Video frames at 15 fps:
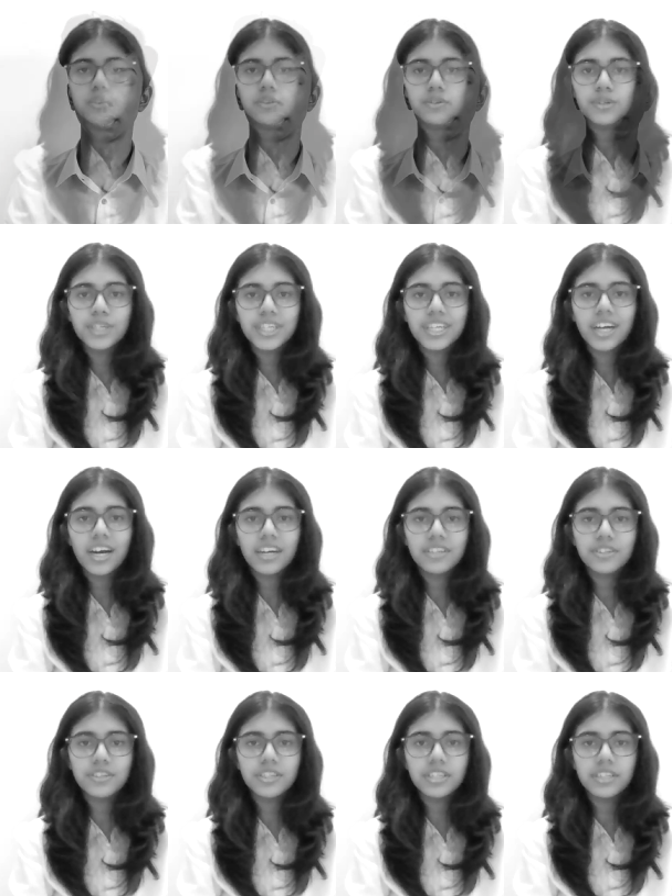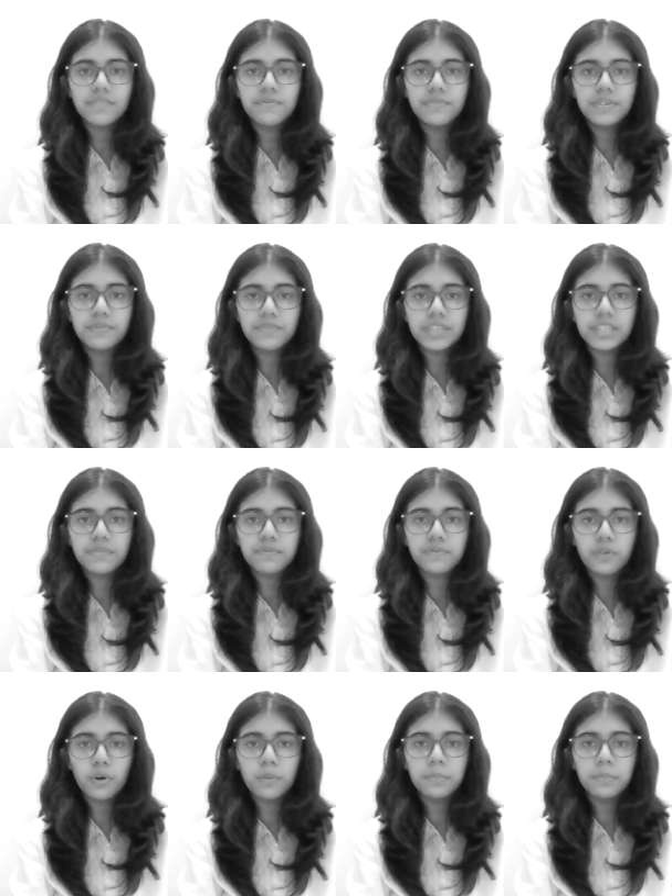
354